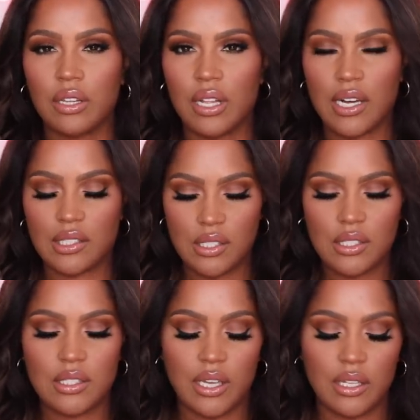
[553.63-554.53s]

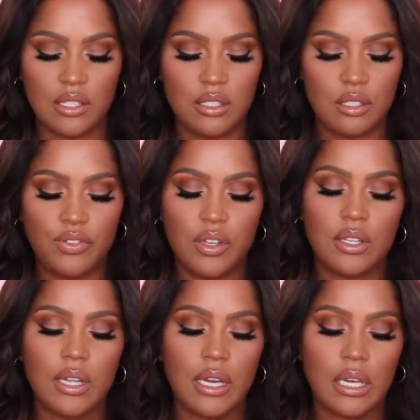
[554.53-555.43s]
glasses. Like these feel
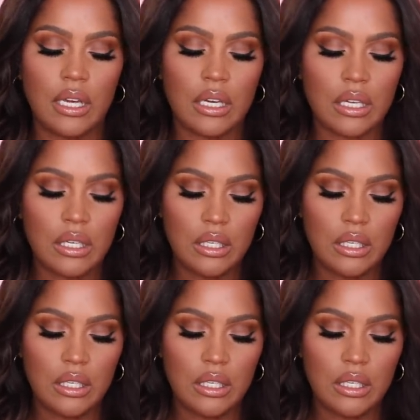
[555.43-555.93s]
like,